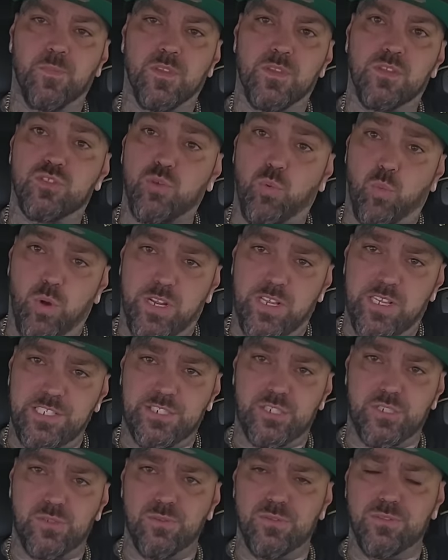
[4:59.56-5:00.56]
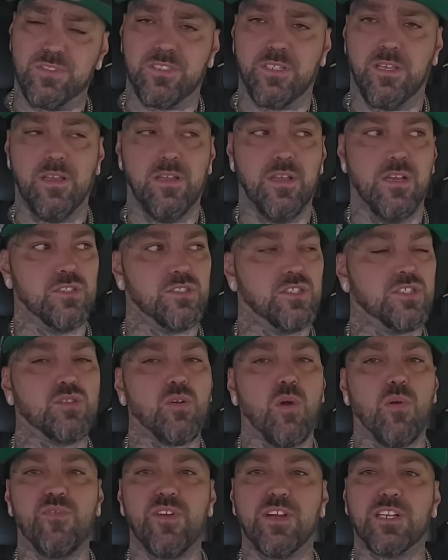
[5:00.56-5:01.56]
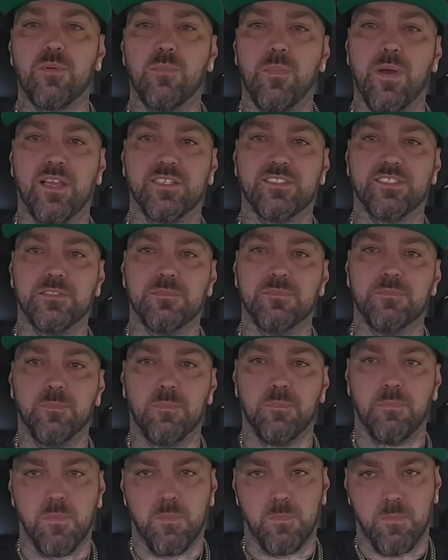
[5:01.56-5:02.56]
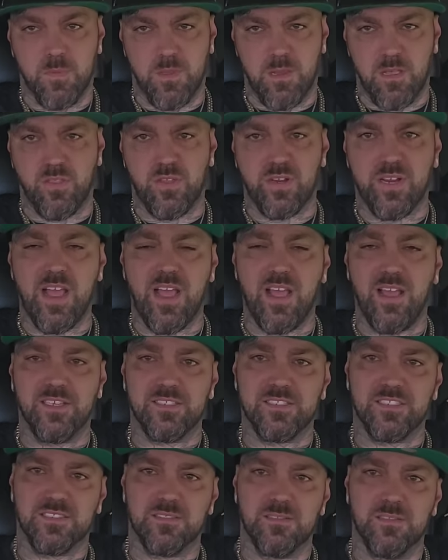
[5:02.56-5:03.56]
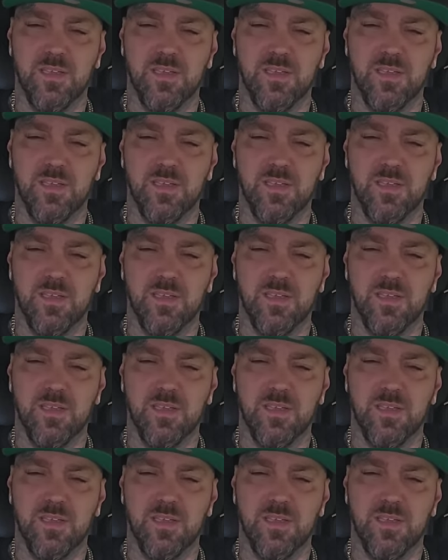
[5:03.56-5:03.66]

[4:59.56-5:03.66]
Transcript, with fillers: So what did he choose? To start victimizing other guys.